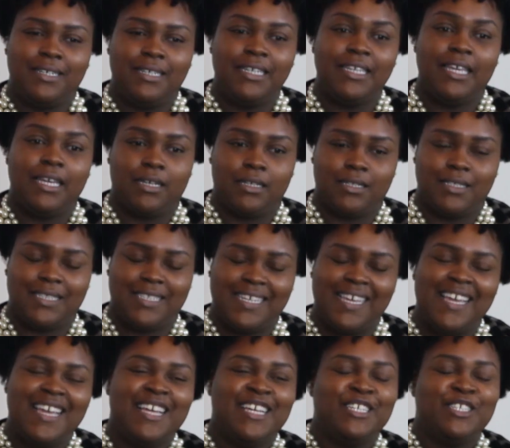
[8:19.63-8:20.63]
Yes.
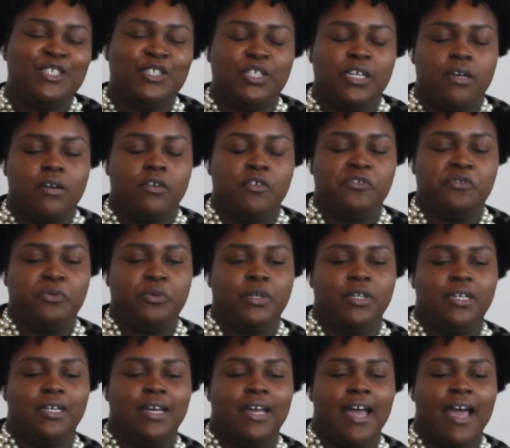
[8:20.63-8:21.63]
So
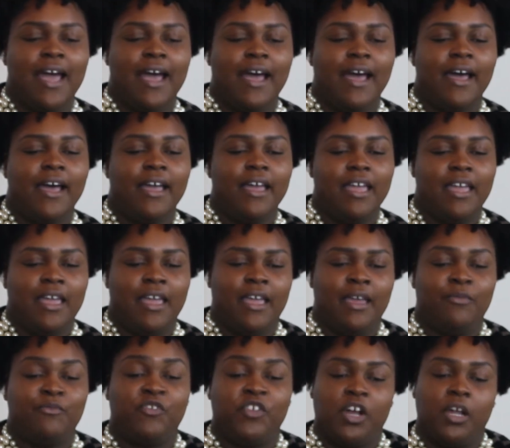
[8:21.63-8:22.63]
I
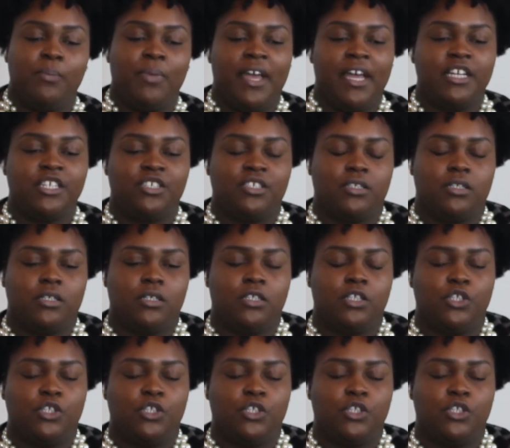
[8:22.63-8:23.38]
am very passionate.